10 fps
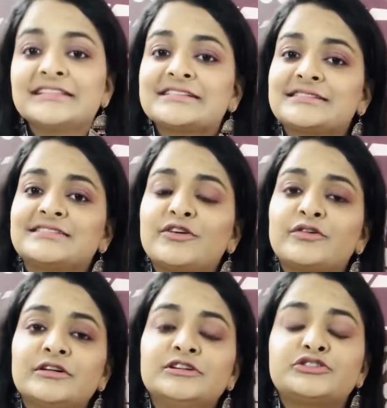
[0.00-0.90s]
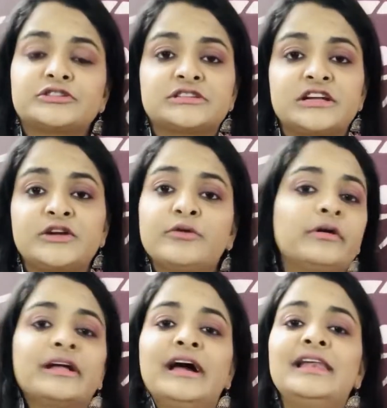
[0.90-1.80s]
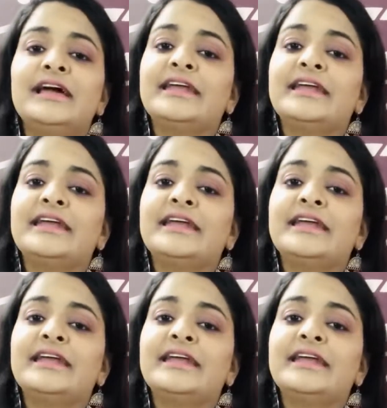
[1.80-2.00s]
This is your girl Shrishti Koyal,